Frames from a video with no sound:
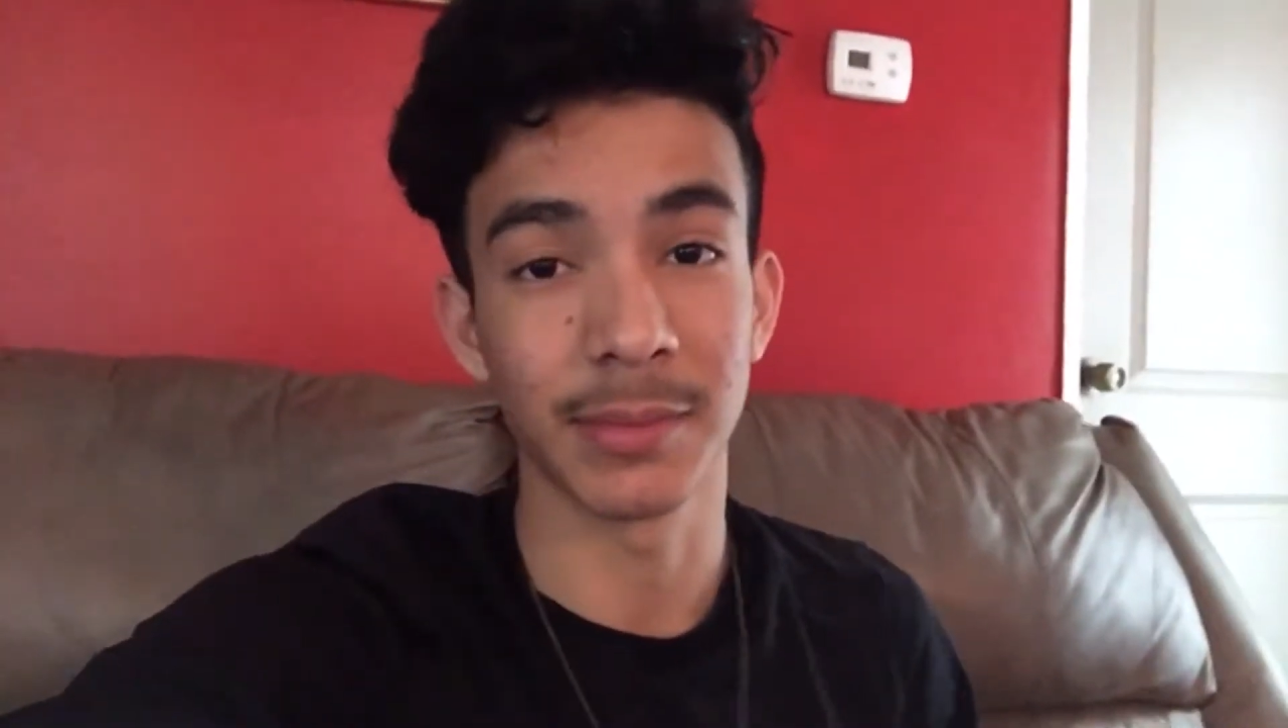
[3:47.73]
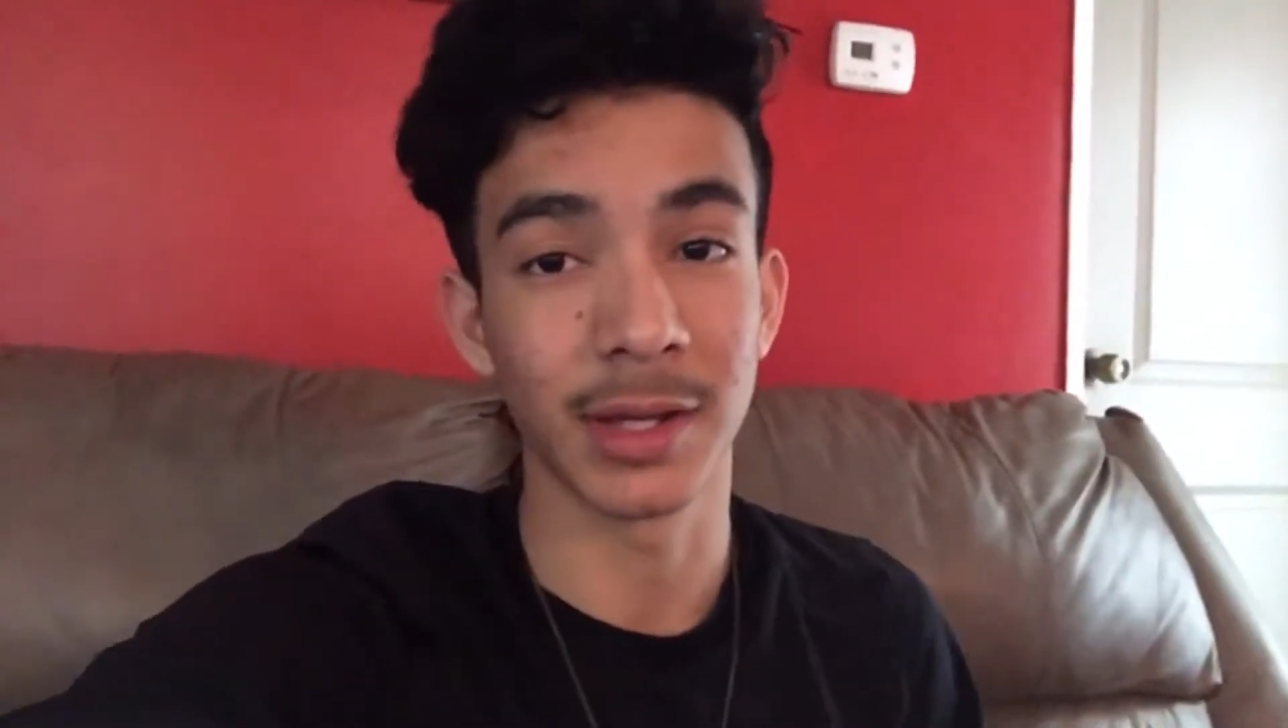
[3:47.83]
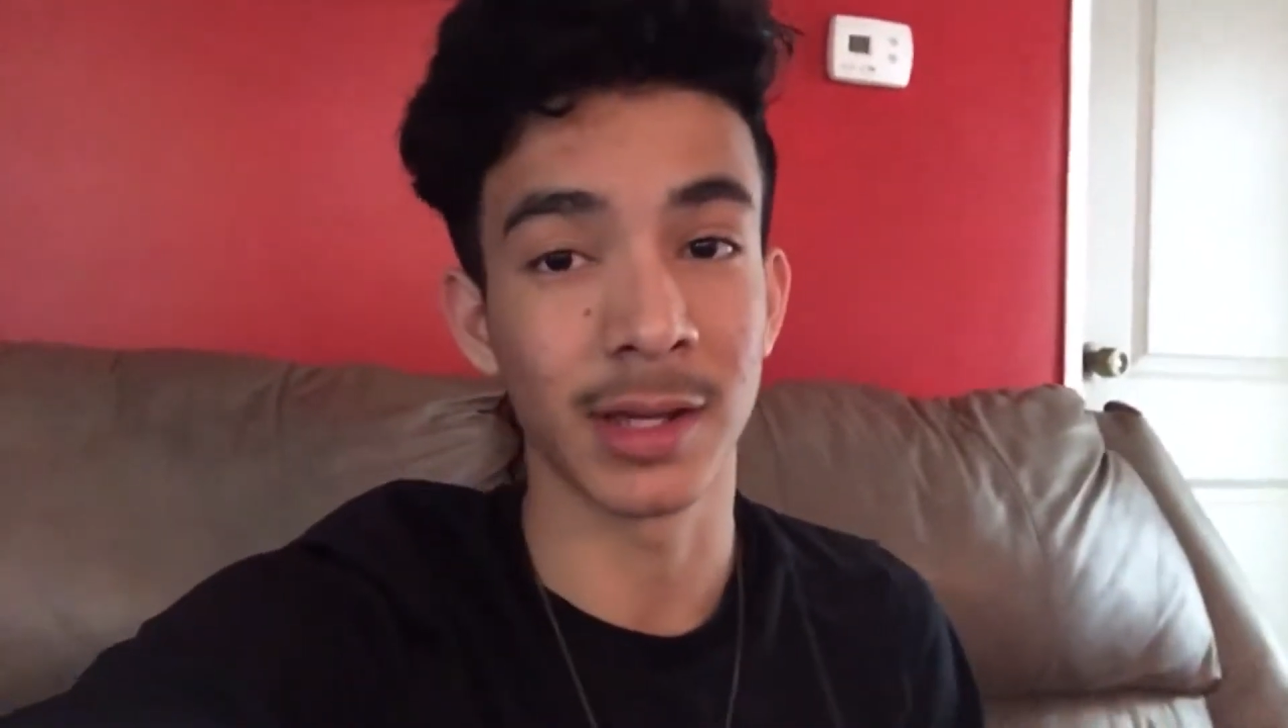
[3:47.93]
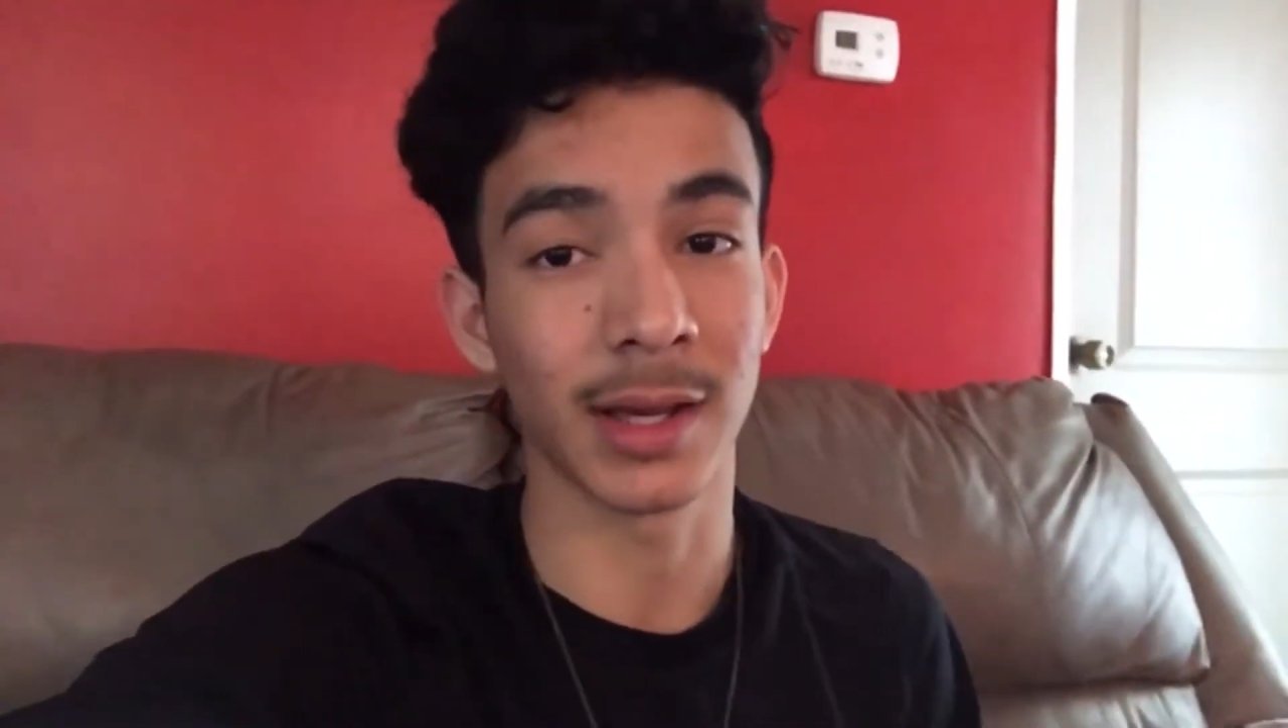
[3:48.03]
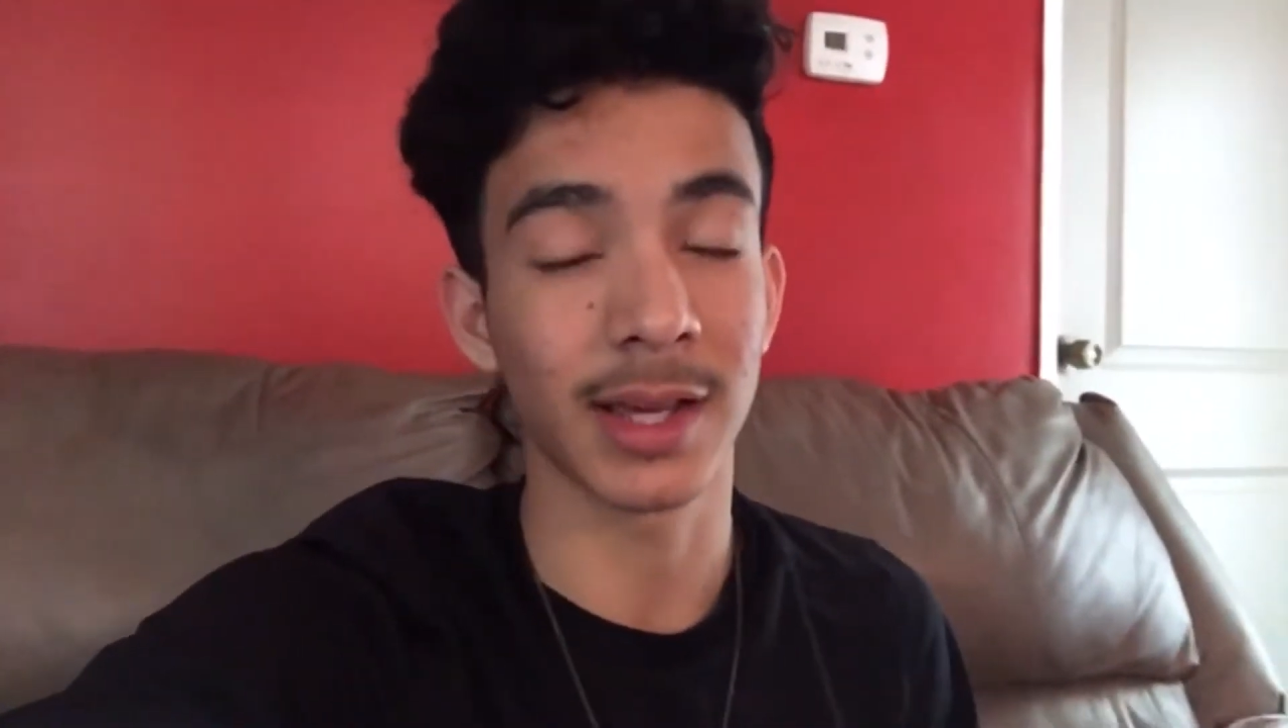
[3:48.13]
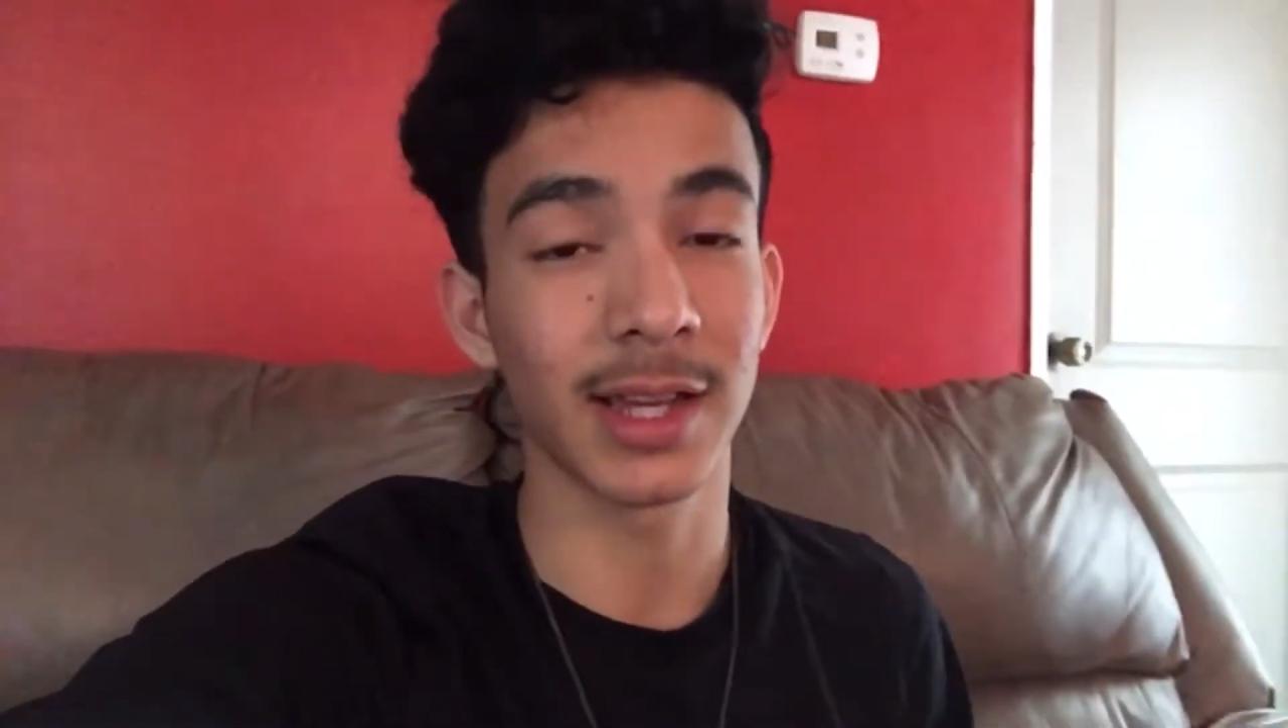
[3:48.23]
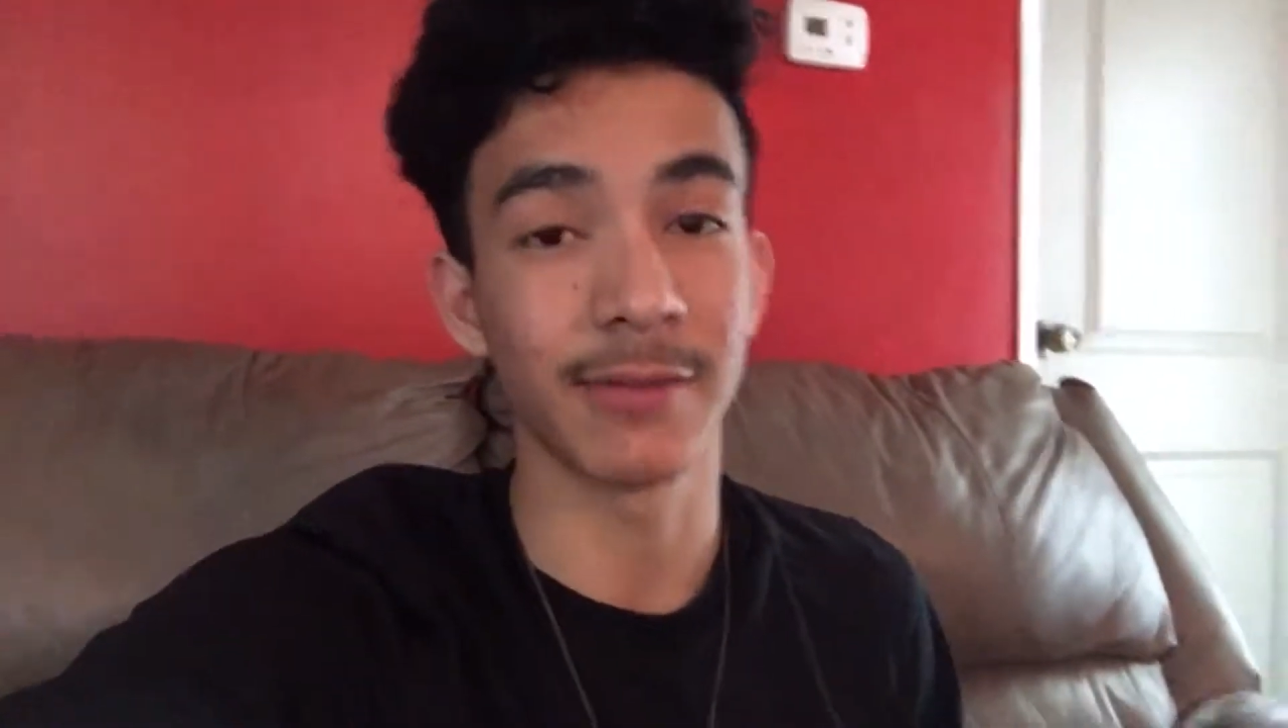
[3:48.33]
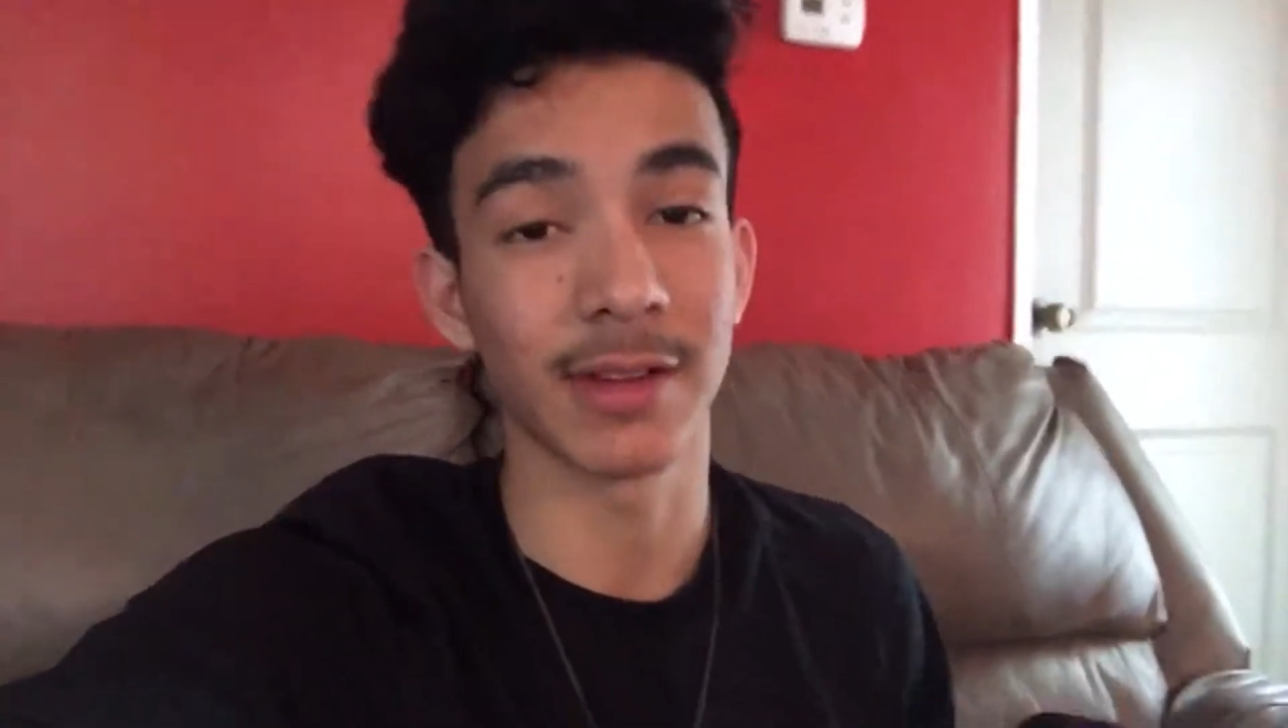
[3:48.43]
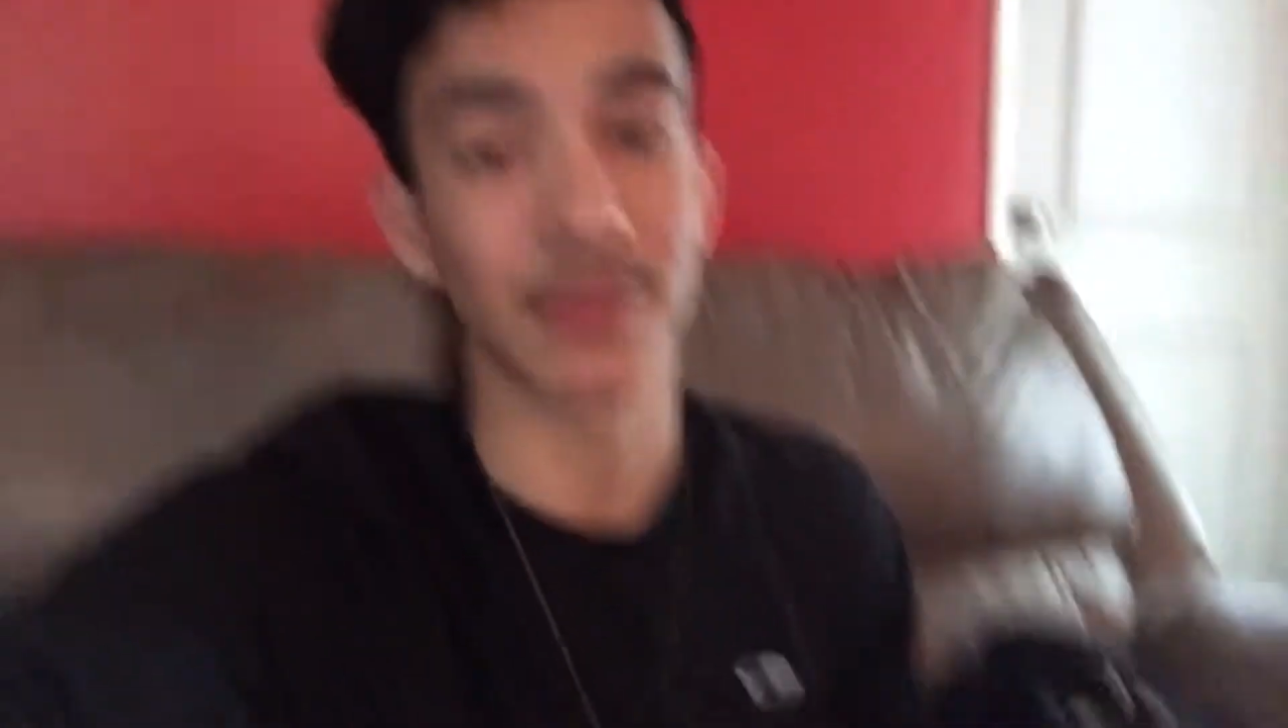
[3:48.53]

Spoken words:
me. I can't even